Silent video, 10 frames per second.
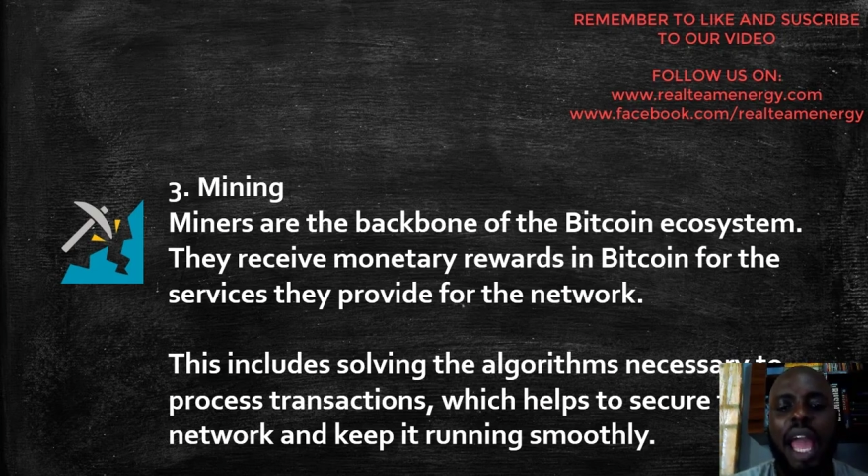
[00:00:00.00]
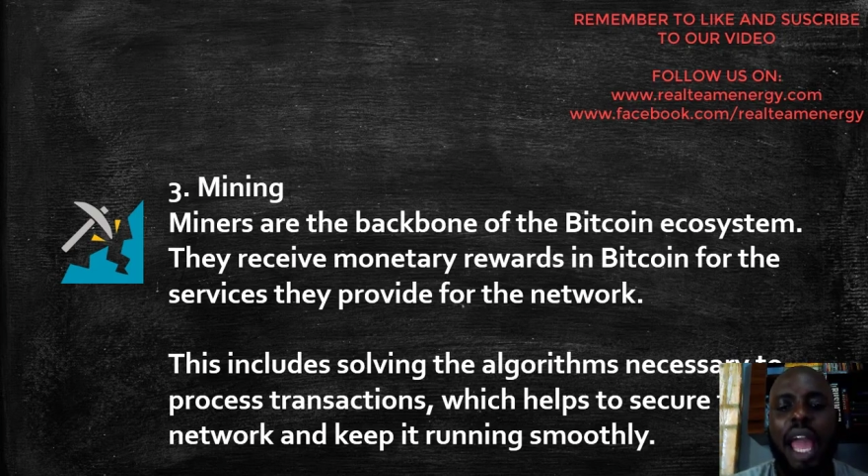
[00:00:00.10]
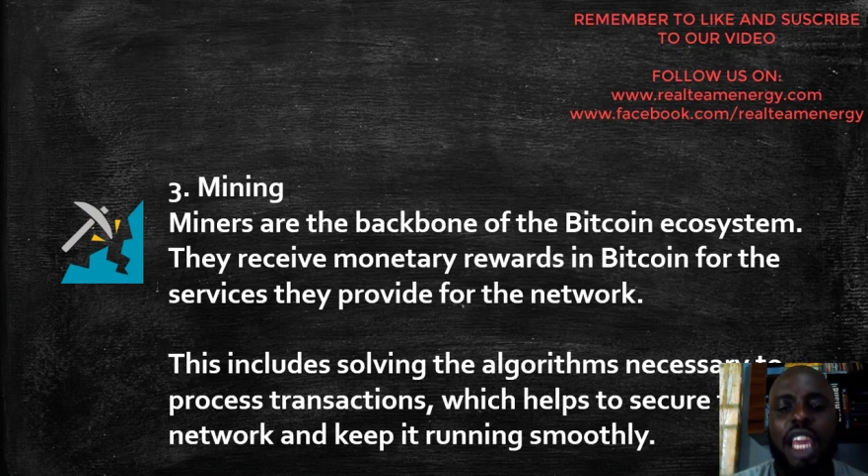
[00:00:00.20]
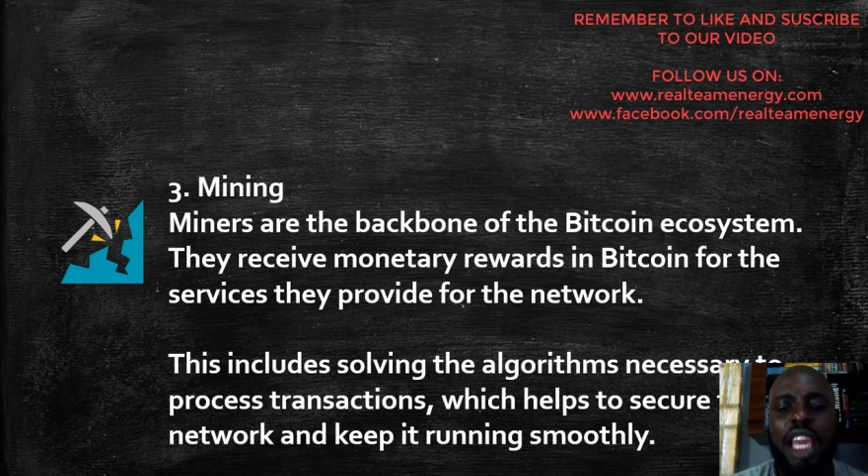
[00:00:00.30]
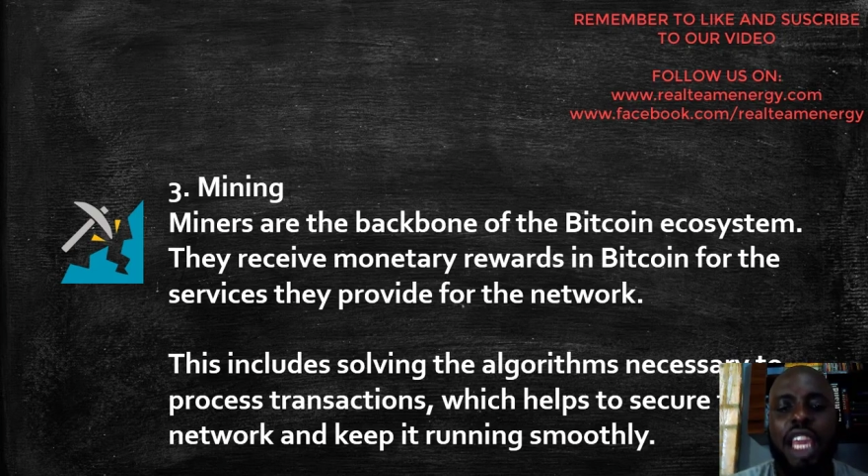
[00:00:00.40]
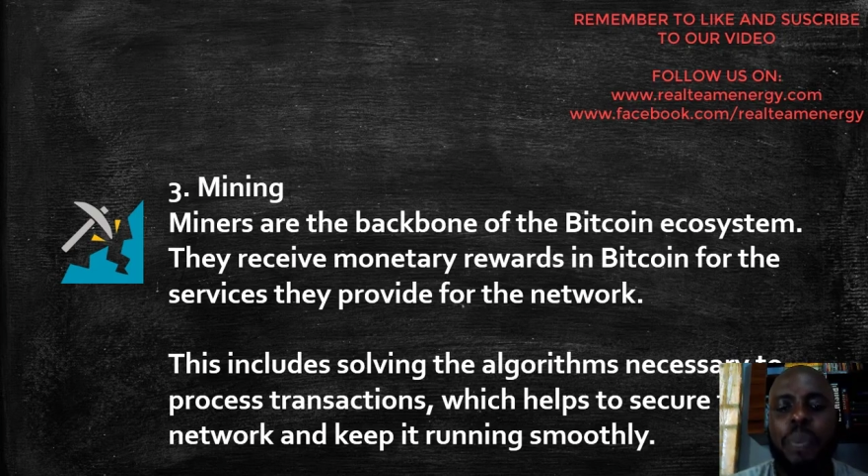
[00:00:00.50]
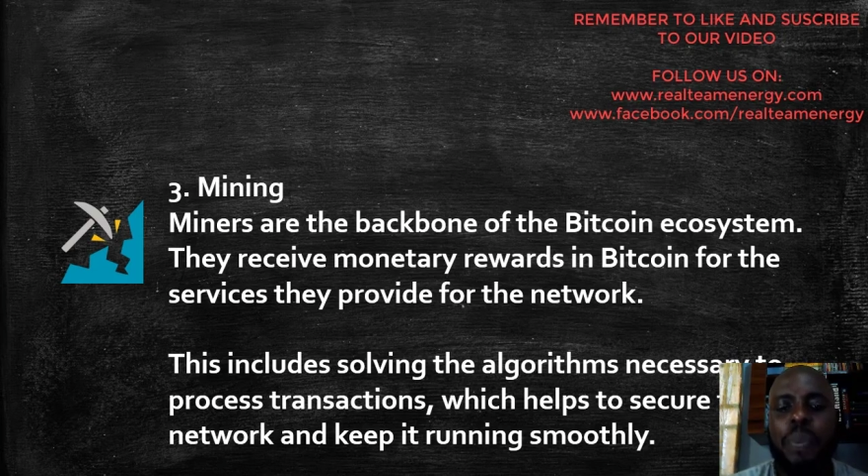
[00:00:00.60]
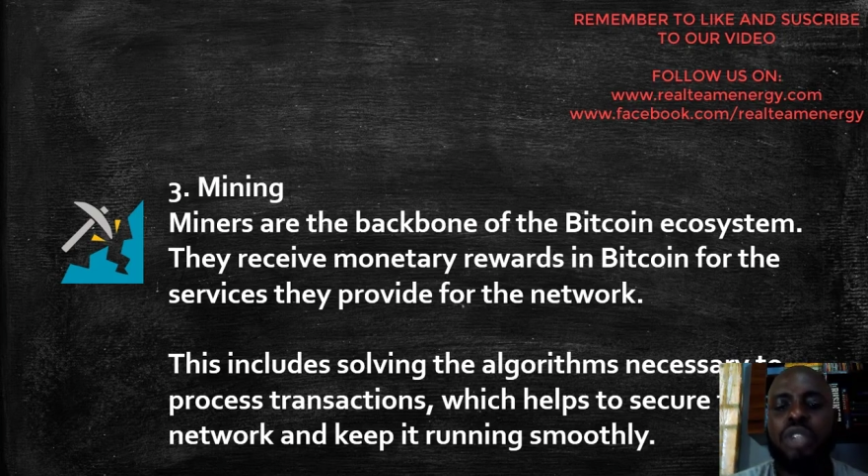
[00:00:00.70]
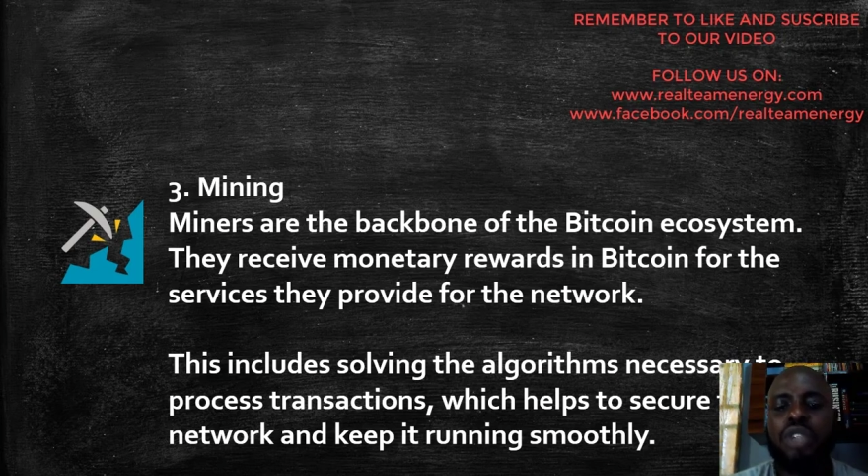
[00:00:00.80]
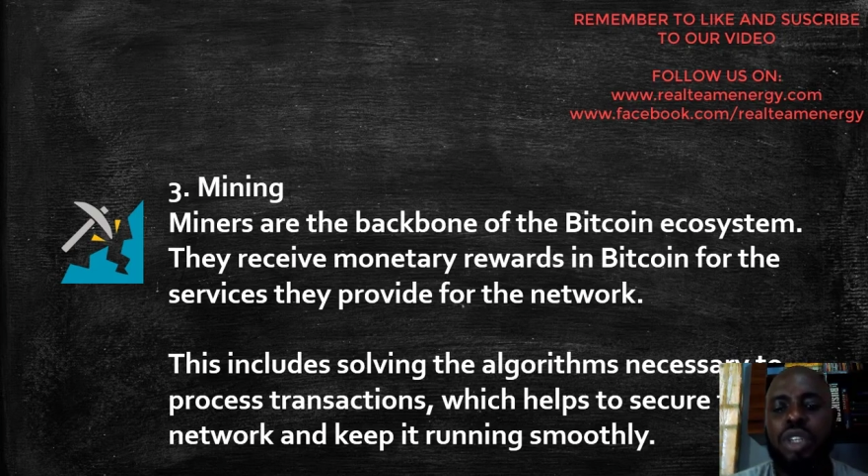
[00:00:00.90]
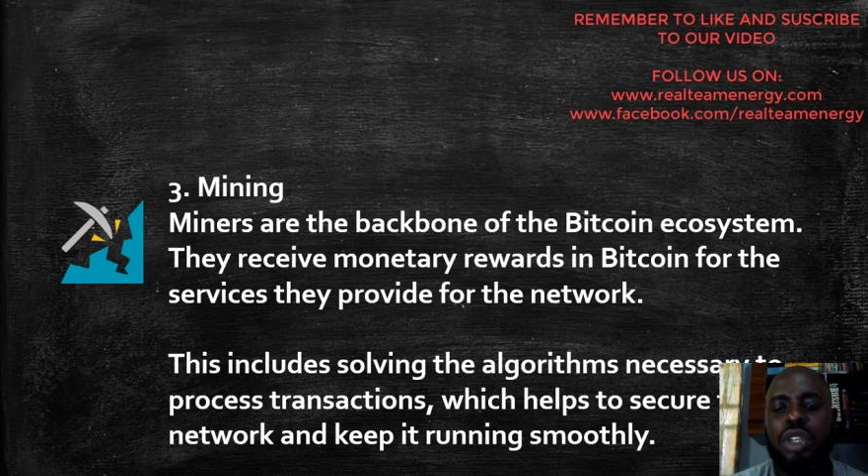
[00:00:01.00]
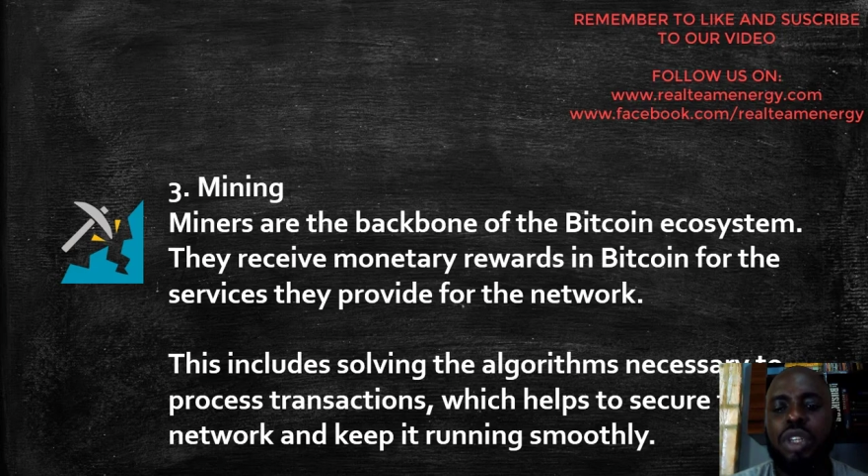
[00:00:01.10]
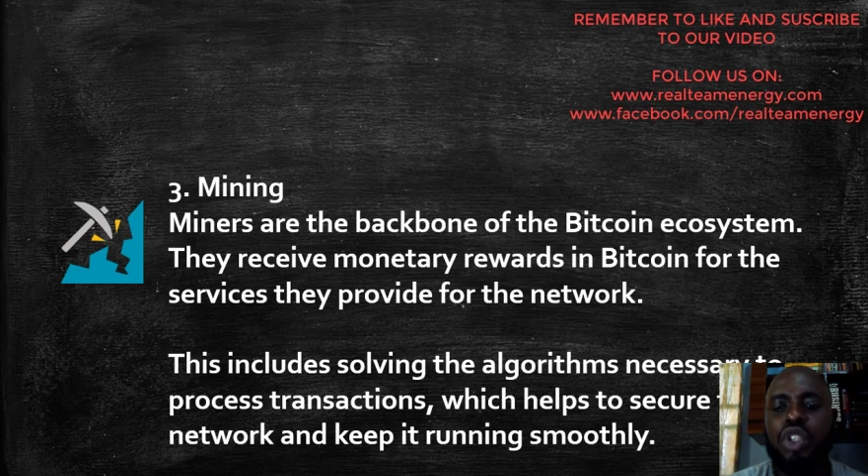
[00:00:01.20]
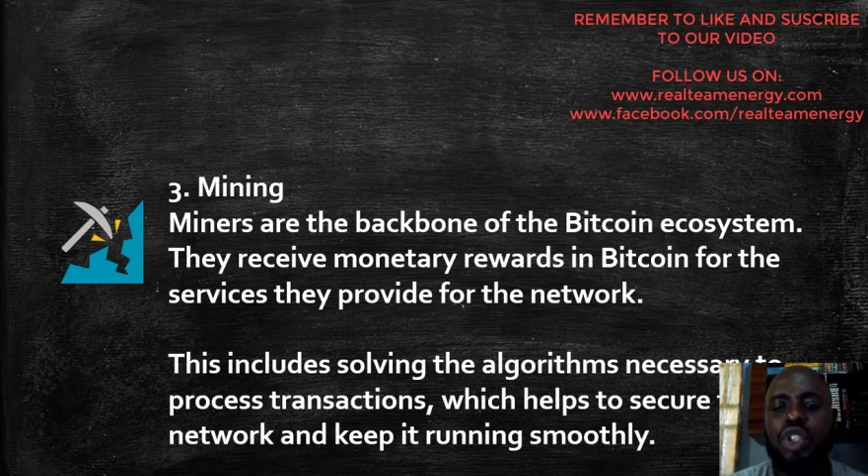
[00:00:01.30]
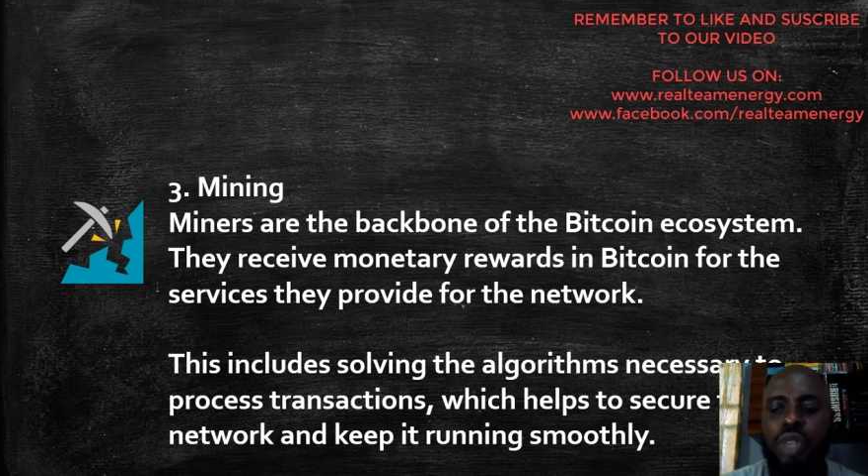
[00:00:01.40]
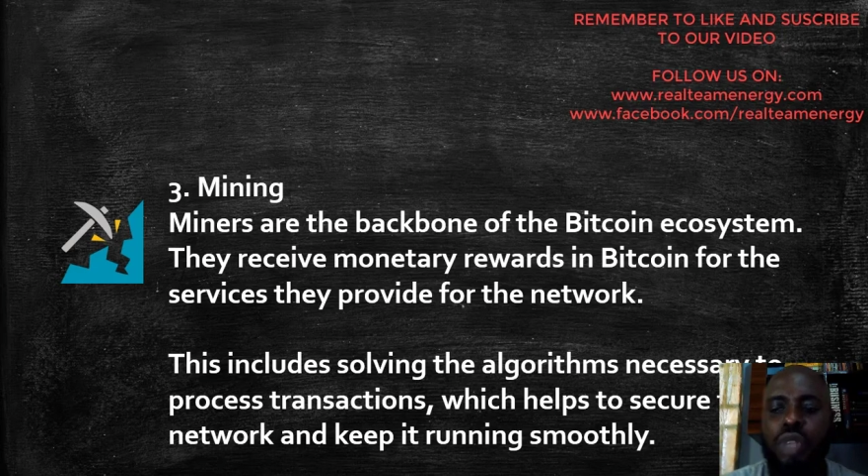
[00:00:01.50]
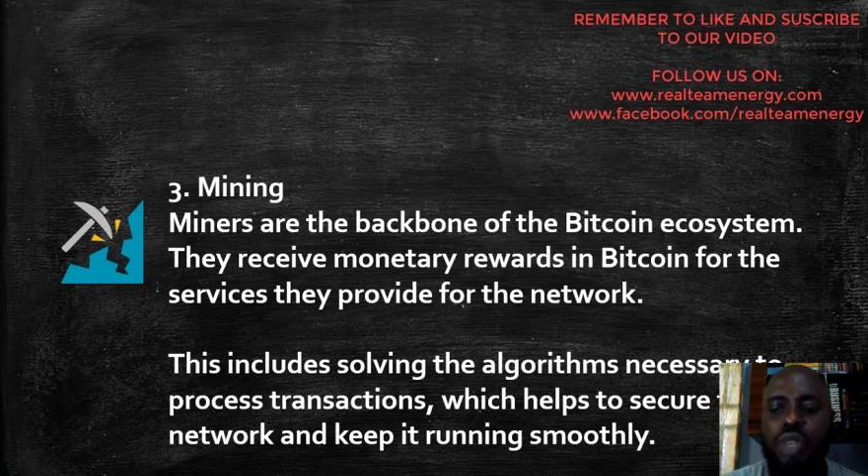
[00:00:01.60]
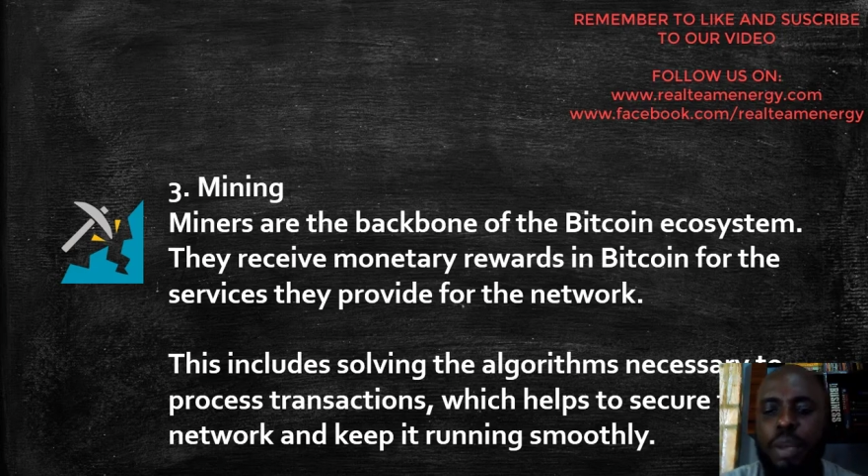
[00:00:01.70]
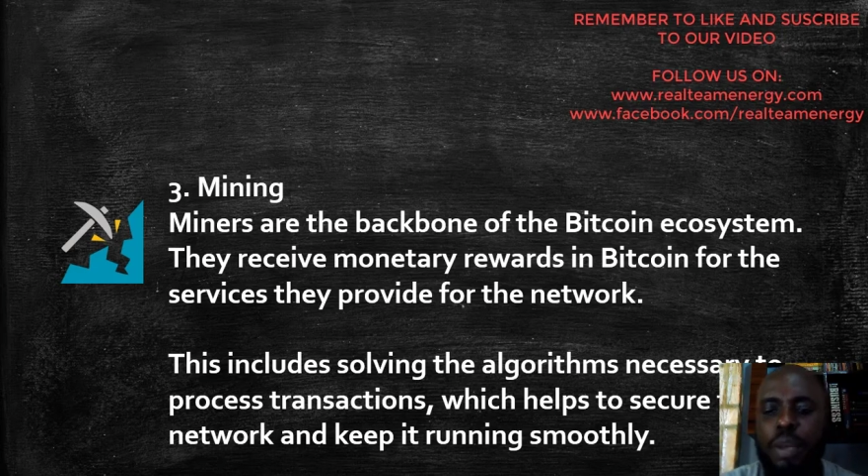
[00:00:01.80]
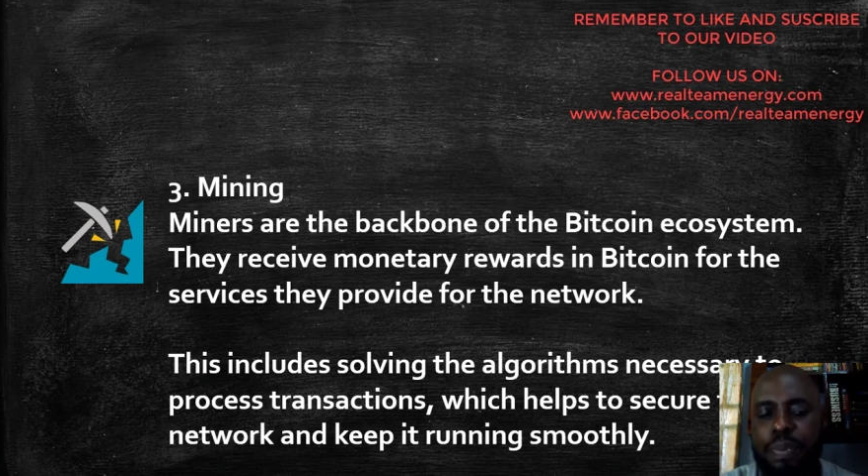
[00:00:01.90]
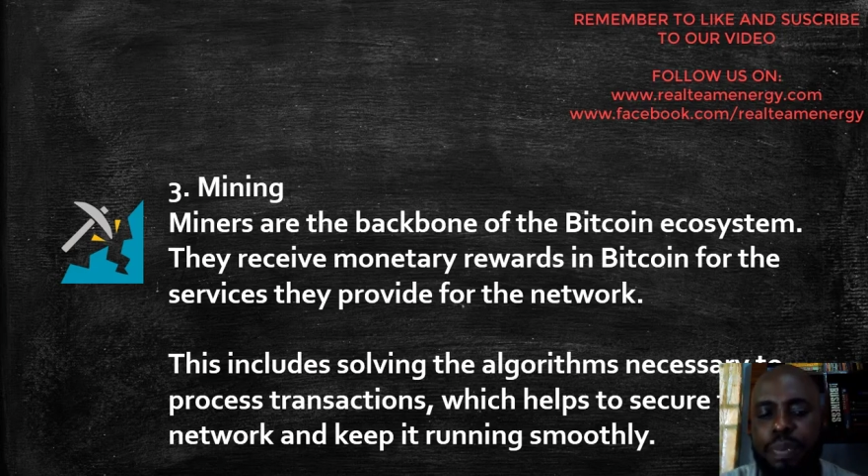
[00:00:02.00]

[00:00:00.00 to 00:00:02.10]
and keep it running smoothly.